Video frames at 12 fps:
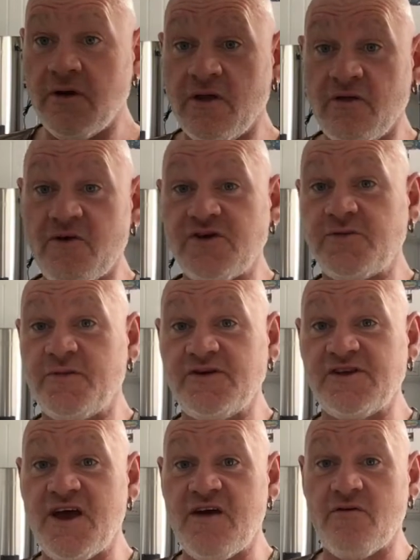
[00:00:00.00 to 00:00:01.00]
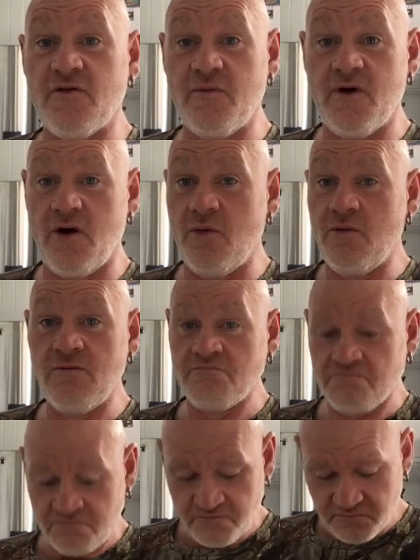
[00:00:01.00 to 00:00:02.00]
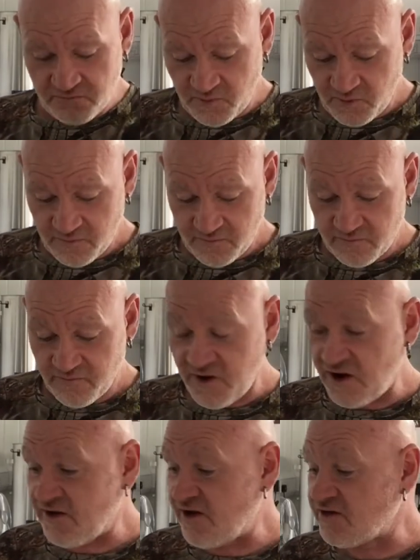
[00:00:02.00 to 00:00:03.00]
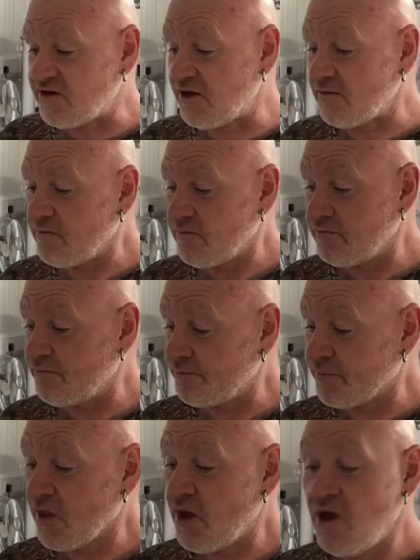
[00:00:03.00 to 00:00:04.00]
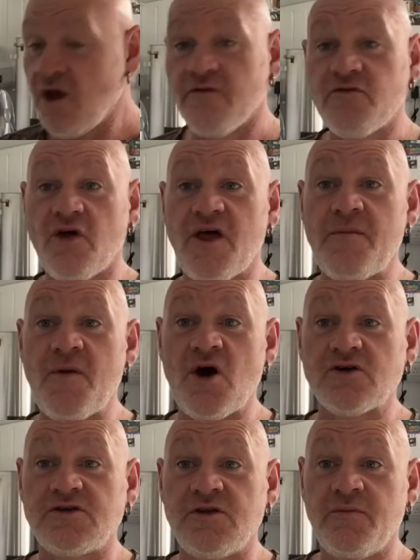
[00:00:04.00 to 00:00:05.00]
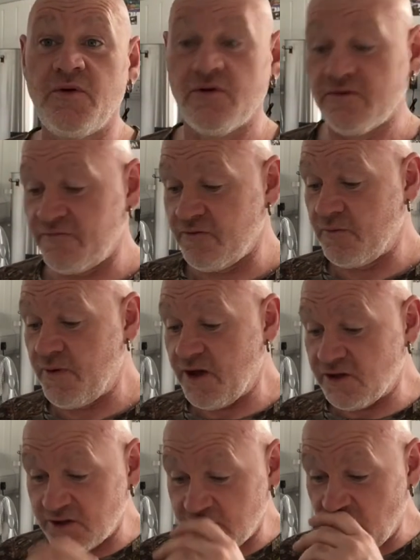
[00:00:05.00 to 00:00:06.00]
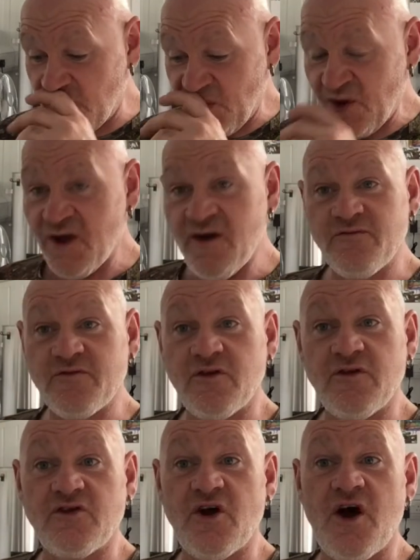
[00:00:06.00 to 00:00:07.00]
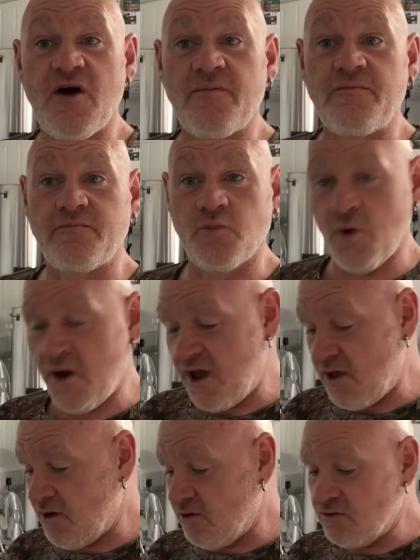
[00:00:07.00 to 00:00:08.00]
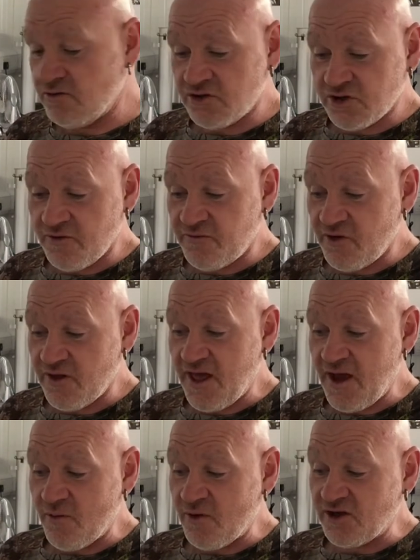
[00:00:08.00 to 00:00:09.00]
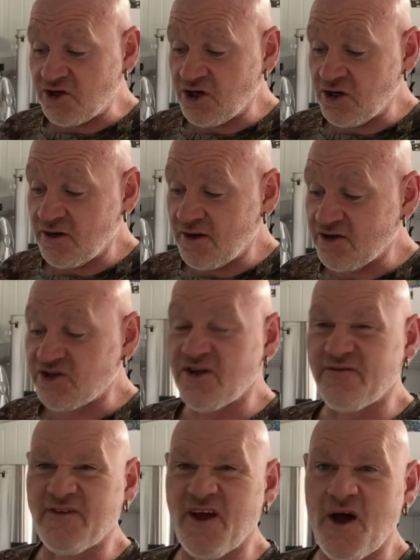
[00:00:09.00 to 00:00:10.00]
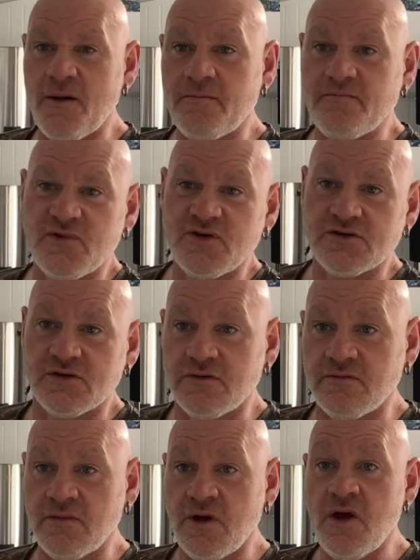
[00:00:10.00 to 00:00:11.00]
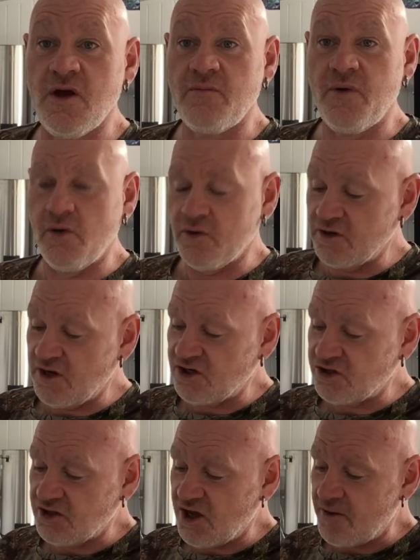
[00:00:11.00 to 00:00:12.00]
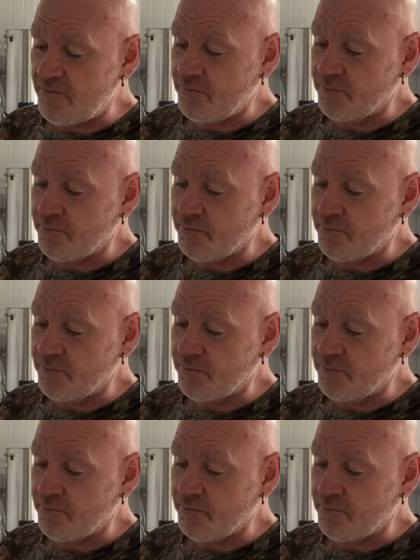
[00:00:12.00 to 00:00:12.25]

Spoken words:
the recipe's there on the bottle. Fantastic. I've got that marked in the book for a beer to do. I've done the dark wheat and stuff like that, which I stuffed it up because I bottle conditioned it,